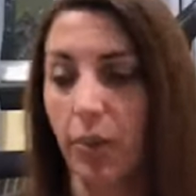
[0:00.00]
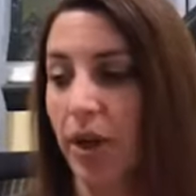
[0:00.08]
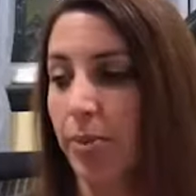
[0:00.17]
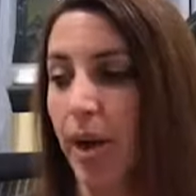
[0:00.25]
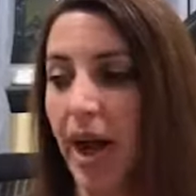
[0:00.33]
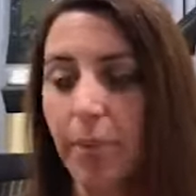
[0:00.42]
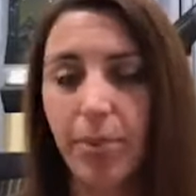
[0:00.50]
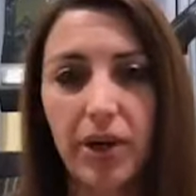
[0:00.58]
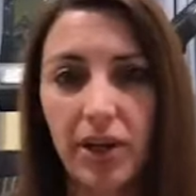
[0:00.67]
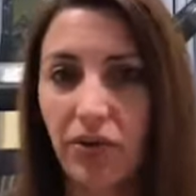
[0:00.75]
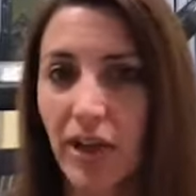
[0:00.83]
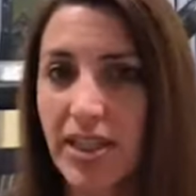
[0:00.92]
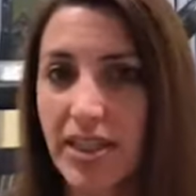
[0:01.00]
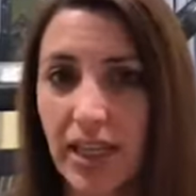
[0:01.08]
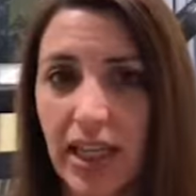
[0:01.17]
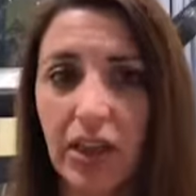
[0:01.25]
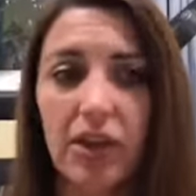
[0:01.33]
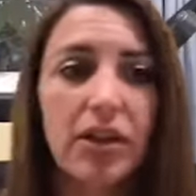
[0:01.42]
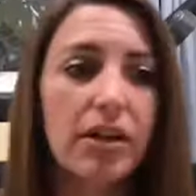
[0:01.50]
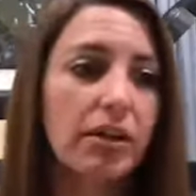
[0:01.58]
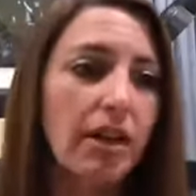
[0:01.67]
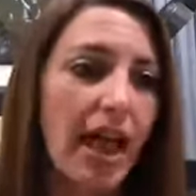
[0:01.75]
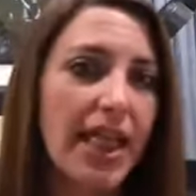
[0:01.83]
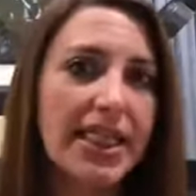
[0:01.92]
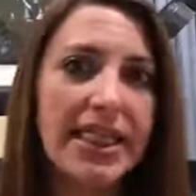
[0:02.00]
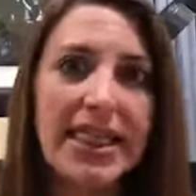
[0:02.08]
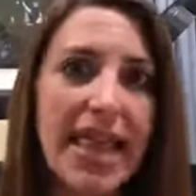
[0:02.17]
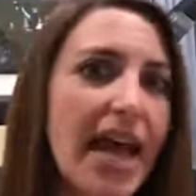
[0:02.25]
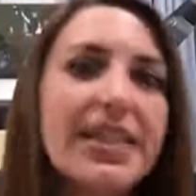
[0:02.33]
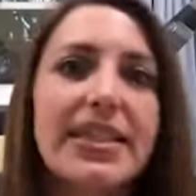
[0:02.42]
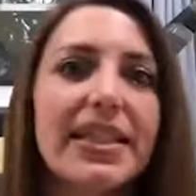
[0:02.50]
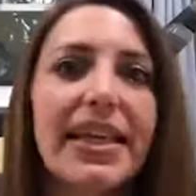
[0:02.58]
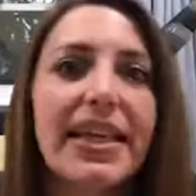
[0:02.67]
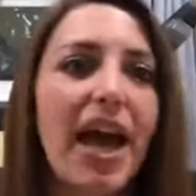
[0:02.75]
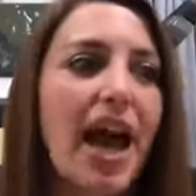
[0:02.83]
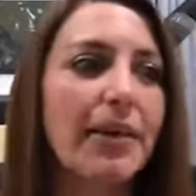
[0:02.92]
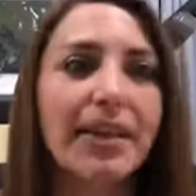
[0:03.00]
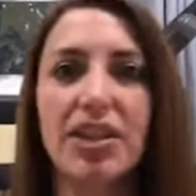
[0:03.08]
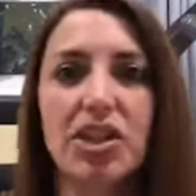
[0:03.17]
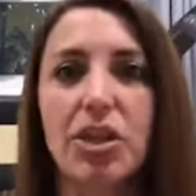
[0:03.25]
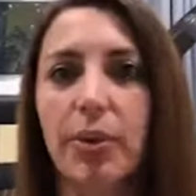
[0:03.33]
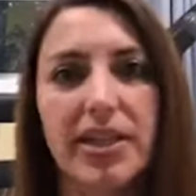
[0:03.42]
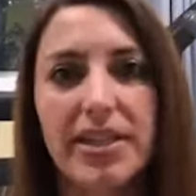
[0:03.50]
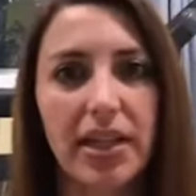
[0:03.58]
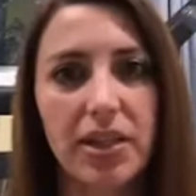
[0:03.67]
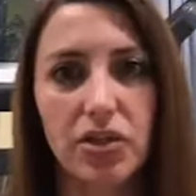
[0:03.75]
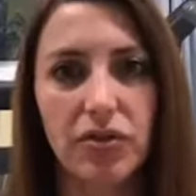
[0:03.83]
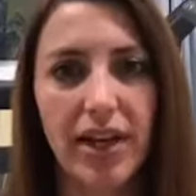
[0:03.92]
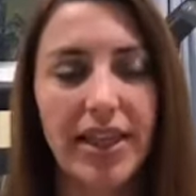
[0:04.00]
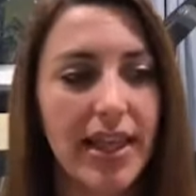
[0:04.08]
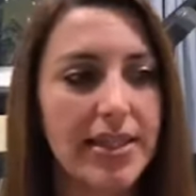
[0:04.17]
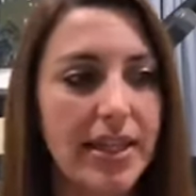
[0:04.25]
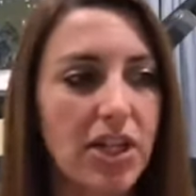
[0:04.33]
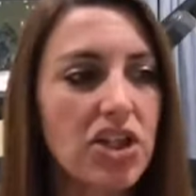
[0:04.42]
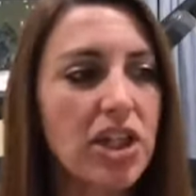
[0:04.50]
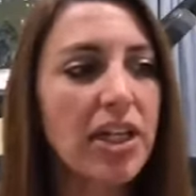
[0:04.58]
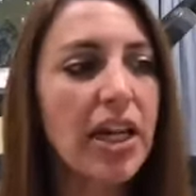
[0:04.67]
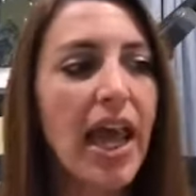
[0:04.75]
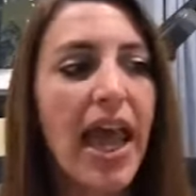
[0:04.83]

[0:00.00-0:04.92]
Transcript: When Piper confronts the killer, that's like, I get so excited to write that section.